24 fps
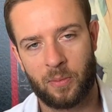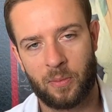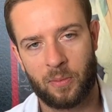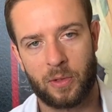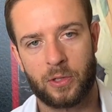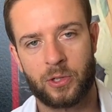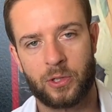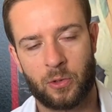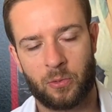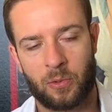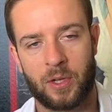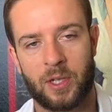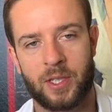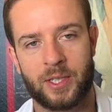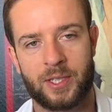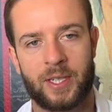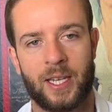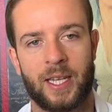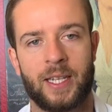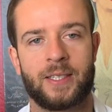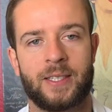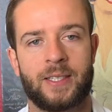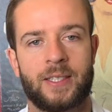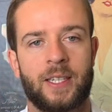commercial real
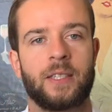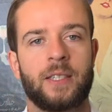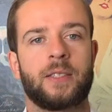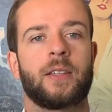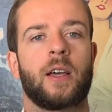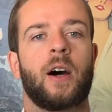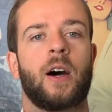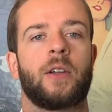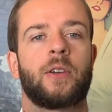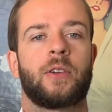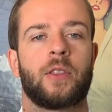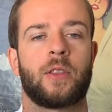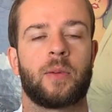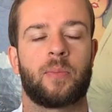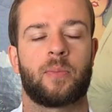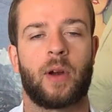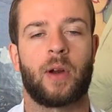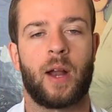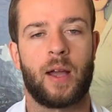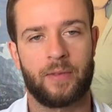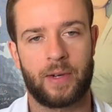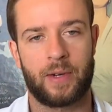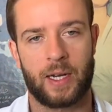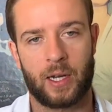estate sits under the
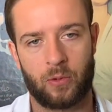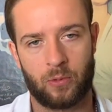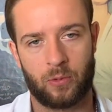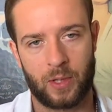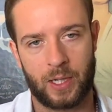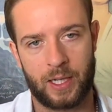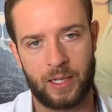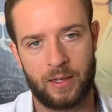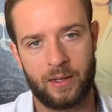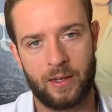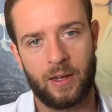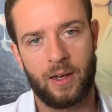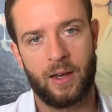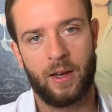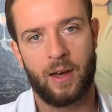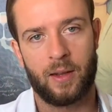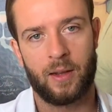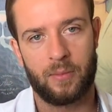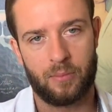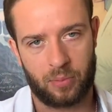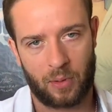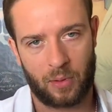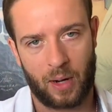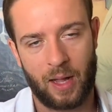private equity
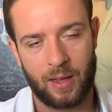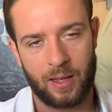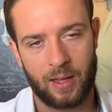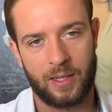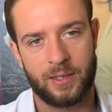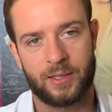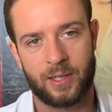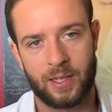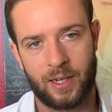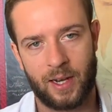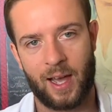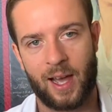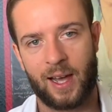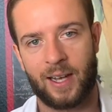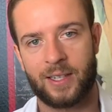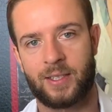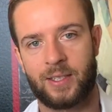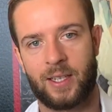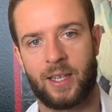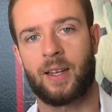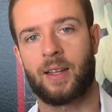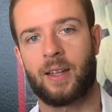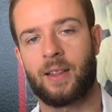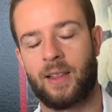umbrella. It's an
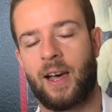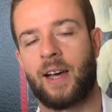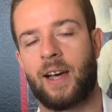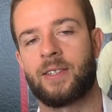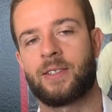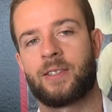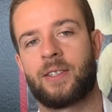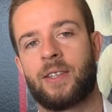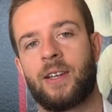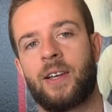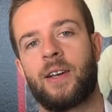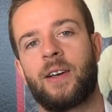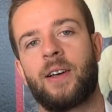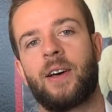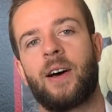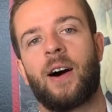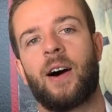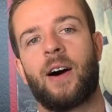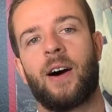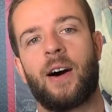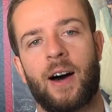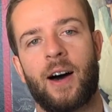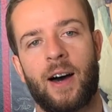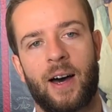asset class
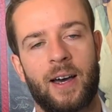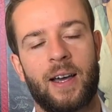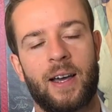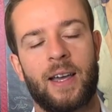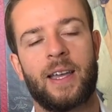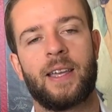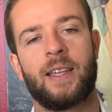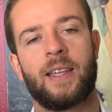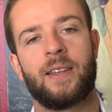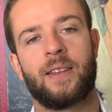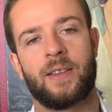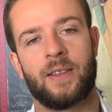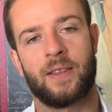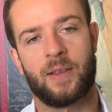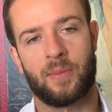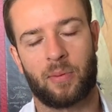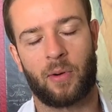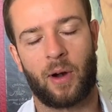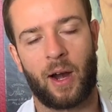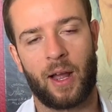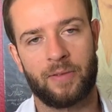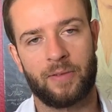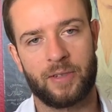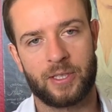in the
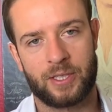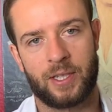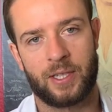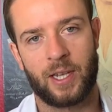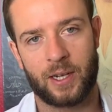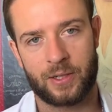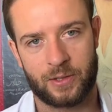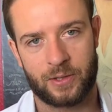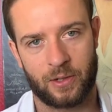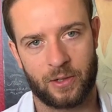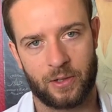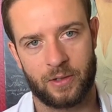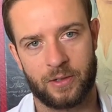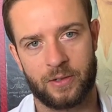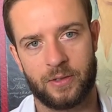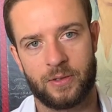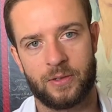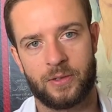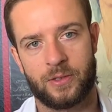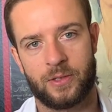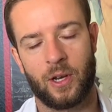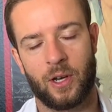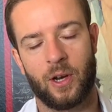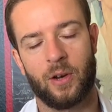private sector.
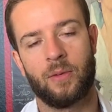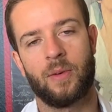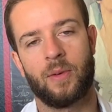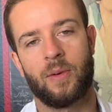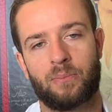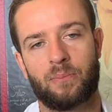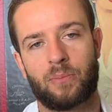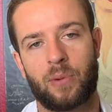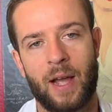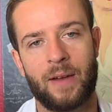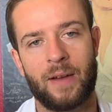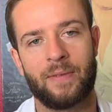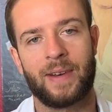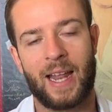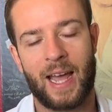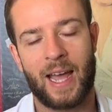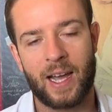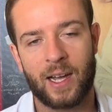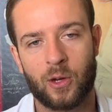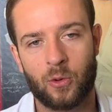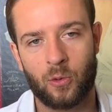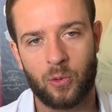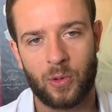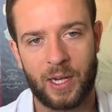So private
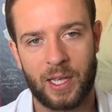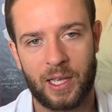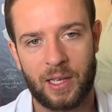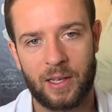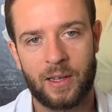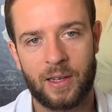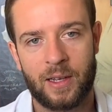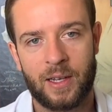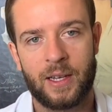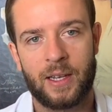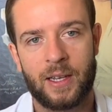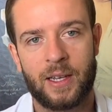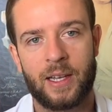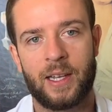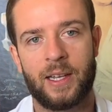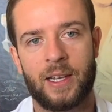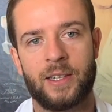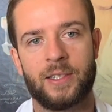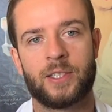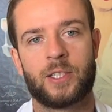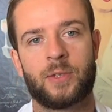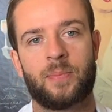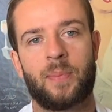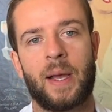equity
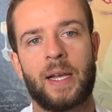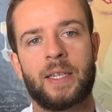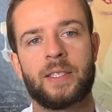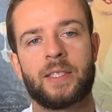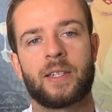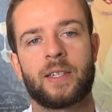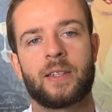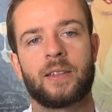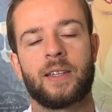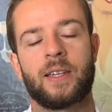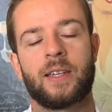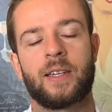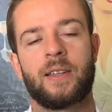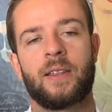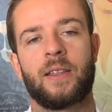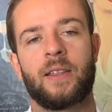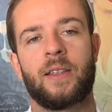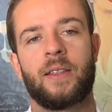is basically